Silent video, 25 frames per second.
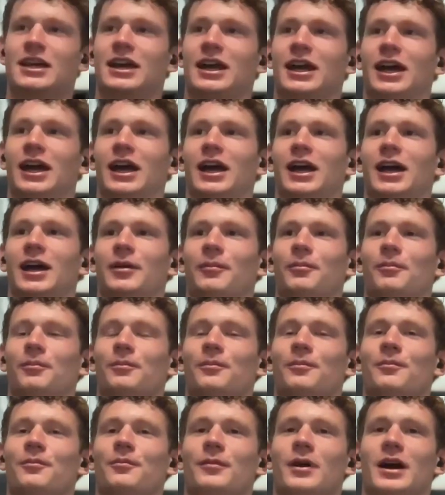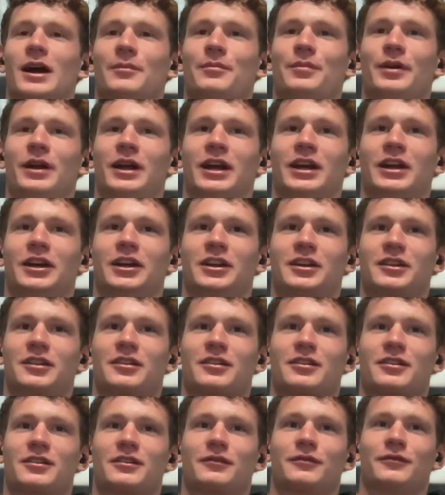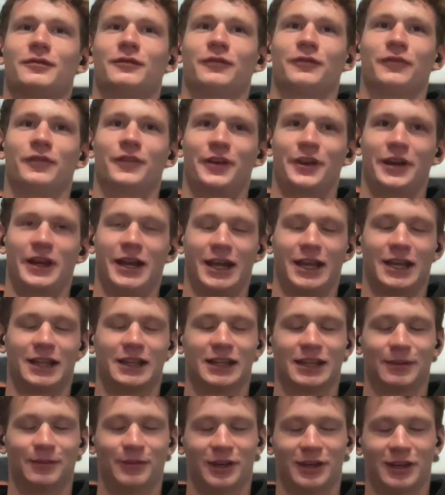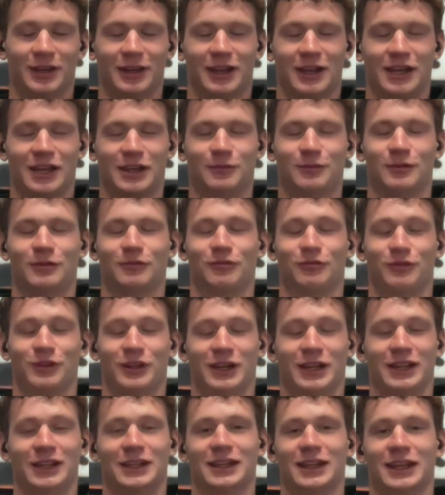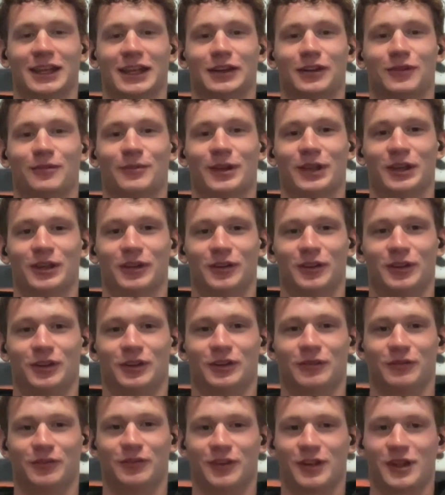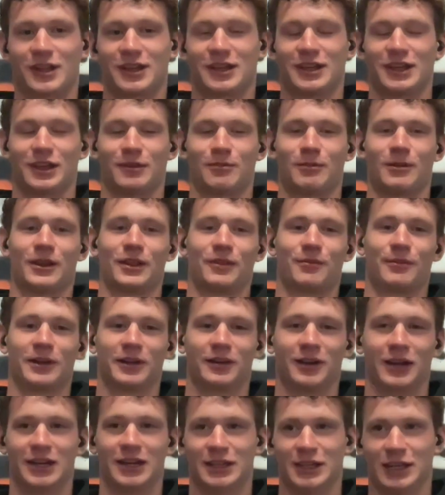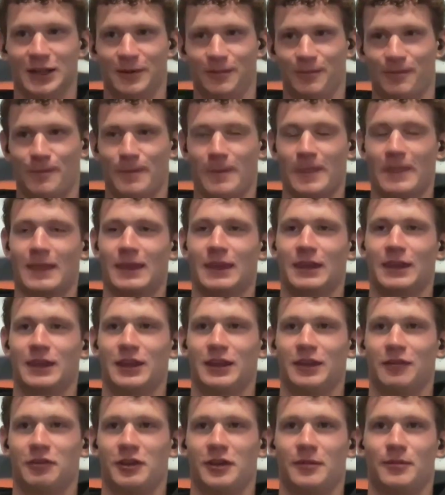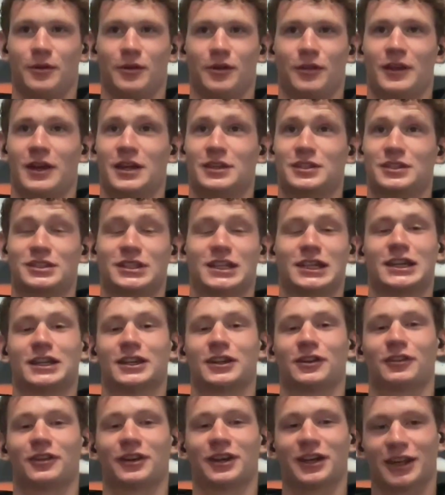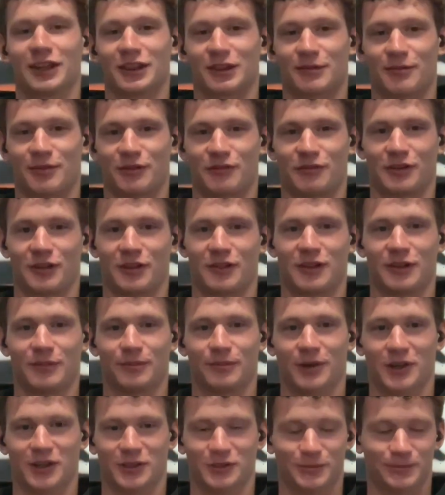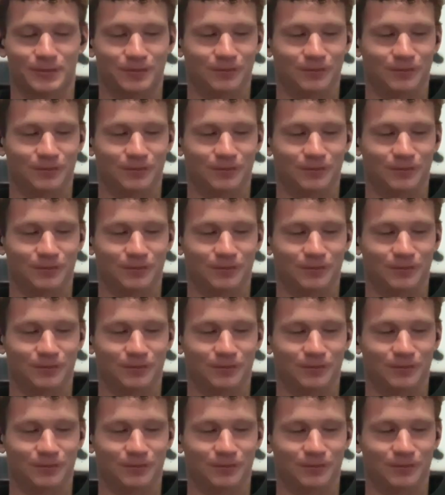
My parents, very academic, and were really keen on me going to university, as well as my granddad. They both like, just get a degree, get some strings to your bow.